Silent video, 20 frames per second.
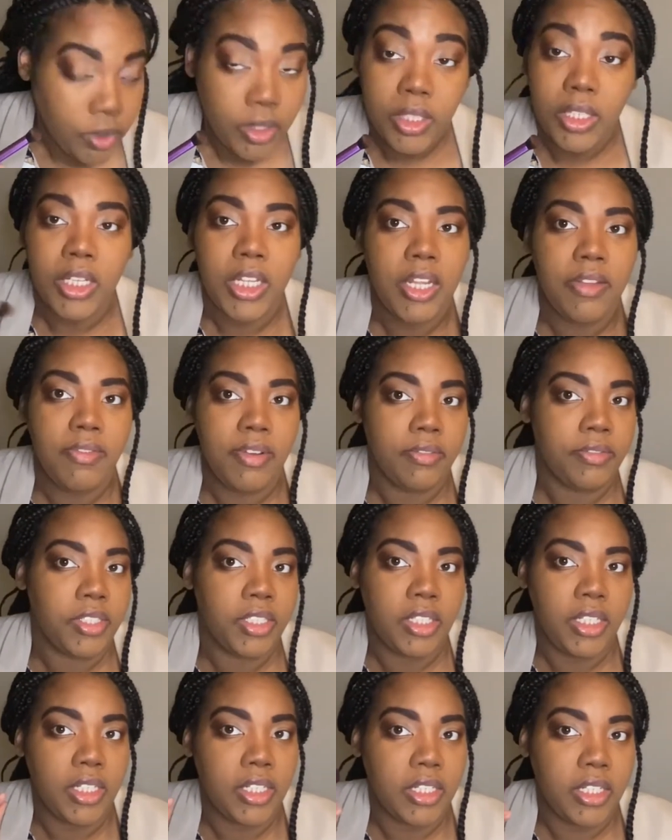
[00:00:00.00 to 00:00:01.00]
Even if she
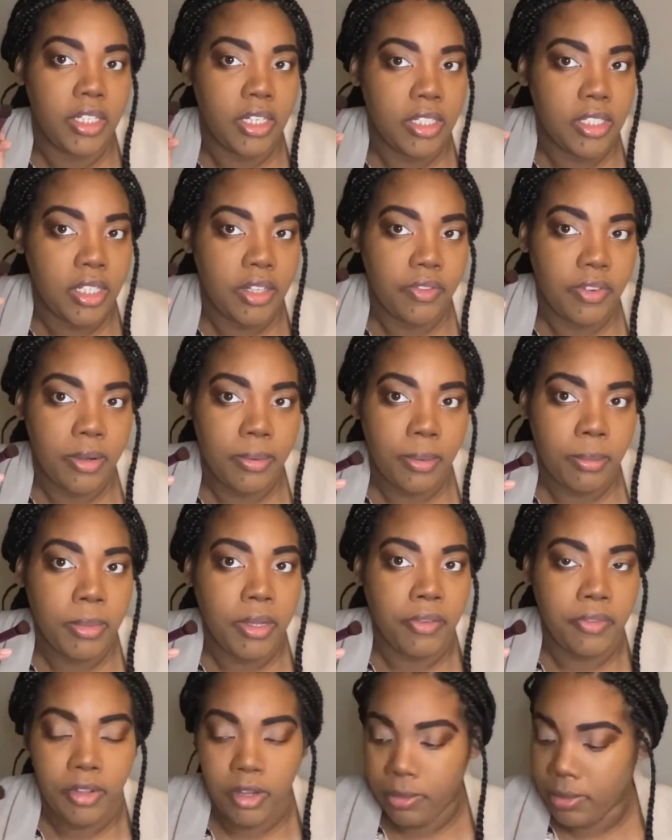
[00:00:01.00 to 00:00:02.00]
didn't clean her stuff up, I'm
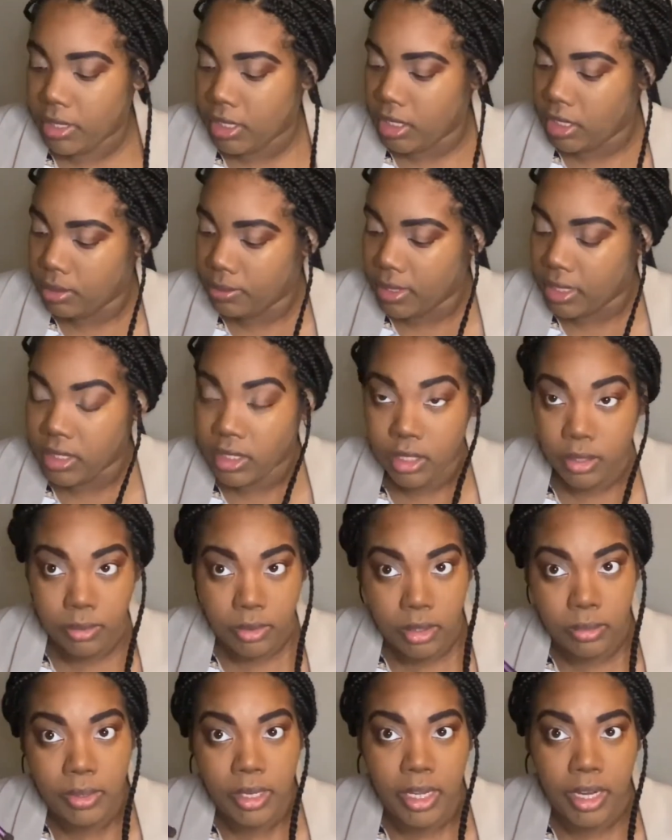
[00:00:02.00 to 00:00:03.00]
definitely gonna be cleaning mine up to
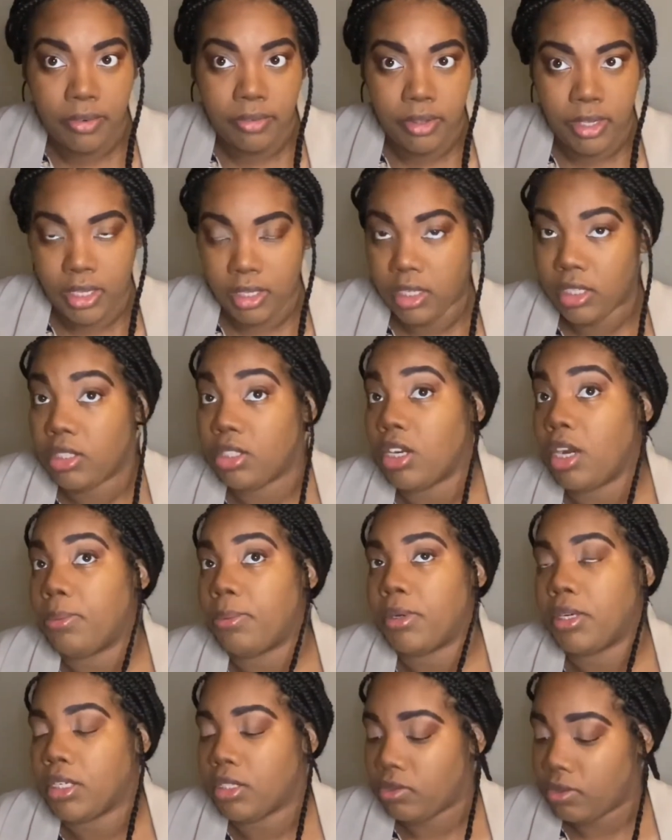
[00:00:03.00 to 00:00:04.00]
make everything look sharper,
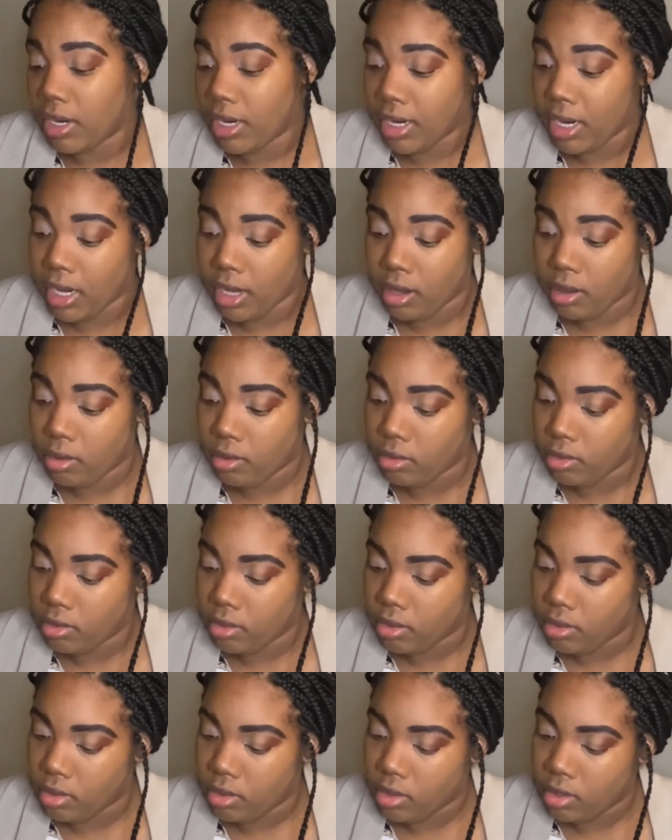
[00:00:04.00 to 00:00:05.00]
because right now
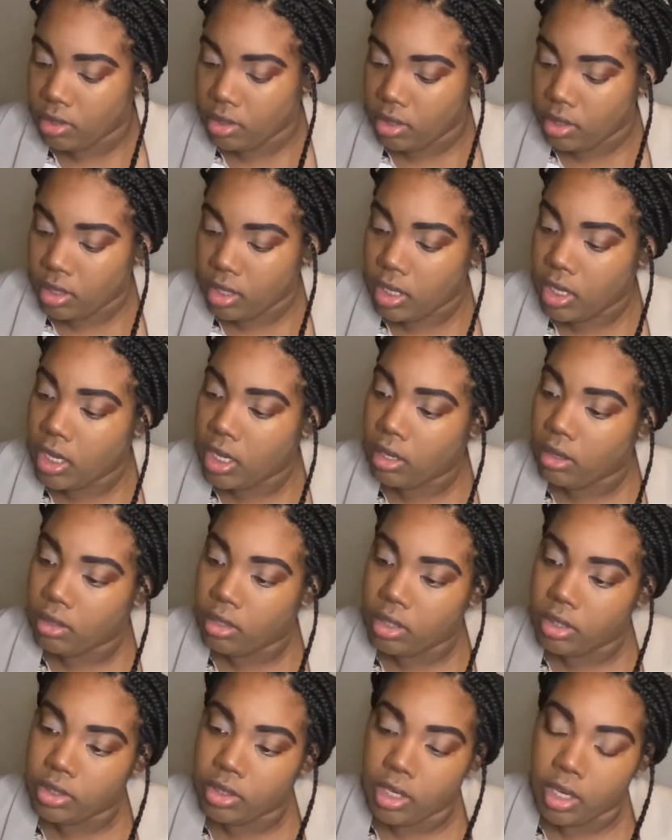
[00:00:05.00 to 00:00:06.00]
it don't look
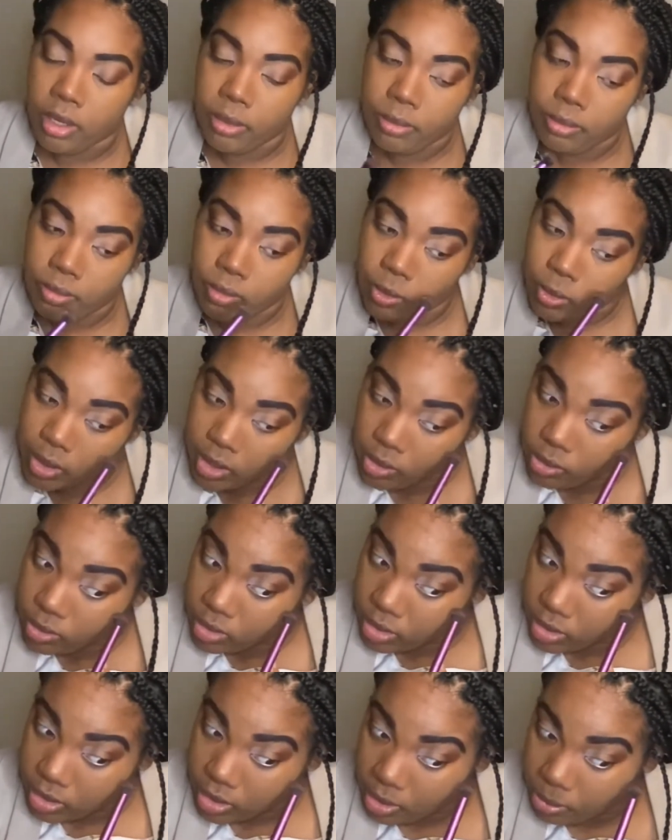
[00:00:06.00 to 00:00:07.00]
sharp when you're using the
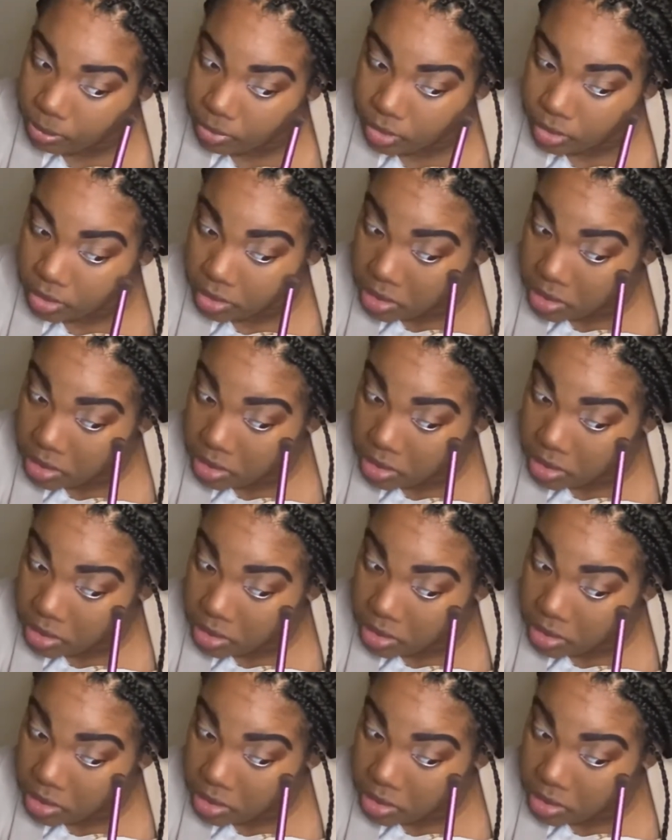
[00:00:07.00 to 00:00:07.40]
same brushes.